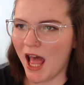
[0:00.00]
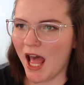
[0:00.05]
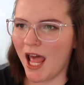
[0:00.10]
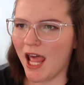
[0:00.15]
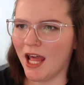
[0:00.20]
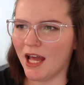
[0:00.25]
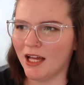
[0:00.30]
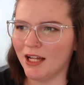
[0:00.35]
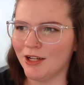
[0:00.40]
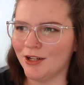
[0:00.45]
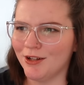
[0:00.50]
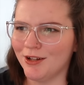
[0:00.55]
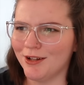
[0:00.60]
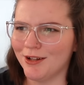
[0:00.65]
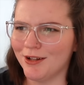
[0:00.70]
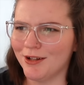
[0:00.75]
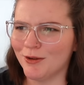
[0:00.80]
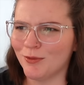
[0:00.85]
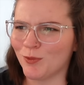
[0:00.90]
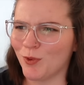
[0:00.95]

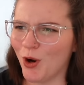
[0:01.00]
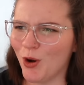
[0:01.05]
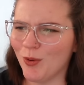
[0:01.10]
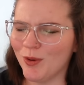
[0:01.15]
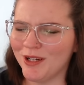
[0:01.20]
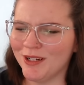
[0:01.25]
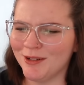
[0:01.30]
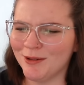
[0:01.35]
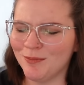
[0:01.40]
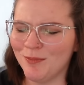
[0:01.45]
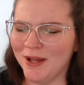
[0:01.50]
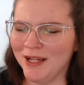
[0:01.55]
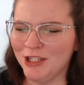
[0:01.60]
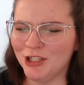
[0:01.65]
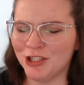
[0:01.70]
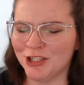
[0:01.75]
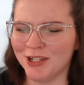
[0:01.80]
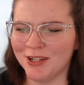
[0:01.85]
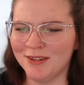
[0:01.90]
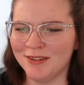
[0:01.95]
and Rowan
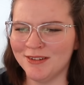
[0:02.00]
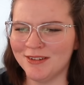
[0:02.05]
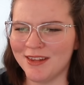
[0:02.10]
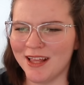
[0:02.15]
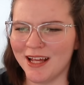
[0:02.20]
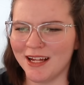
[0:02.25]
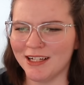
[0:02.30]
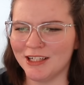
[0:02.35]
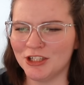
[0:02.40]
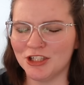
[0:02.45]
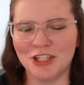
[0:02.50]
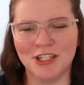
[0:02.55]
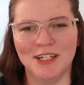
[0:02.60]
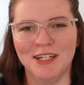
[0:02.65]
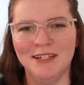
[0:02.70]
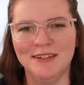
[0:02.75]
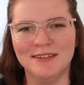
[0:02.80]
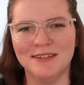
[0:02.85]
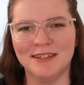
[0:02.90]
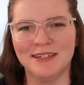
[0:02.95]
mentions that she
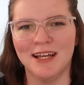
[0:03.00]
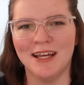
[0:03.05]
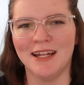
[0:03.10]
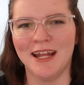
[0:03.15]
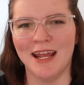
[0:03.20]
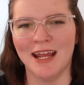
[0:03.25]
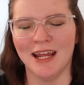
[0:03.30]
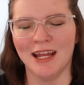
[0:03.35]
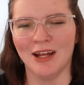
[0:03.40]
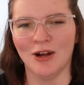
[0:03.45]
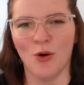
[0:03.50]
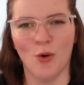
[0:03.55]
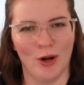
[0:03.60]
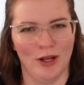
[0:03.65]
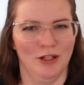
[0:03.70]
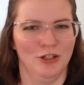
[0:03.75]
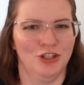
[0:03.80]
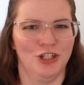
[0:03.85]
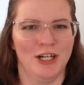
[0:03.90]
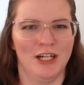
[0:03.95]
needs to get a
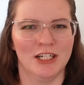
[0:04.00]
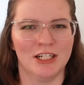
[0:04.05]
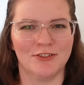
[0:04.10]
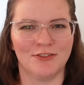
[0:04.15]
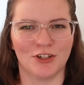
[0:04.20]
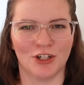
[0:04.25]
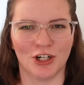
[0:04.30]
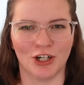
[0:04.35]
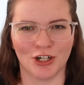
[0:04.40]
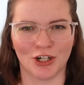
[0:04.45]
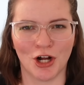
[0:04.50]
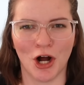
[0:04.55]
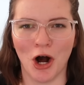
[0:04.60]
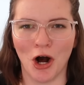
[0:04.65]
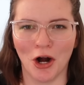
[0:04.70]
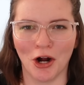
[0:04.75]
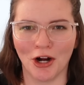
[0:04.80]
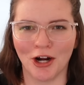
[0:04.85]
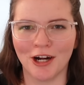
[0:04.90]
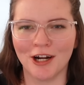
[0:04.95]
oil change for her
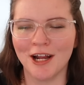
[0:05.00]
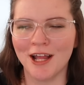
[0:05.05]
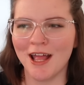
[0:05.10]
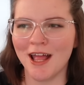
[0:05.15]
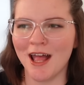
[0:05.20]
car,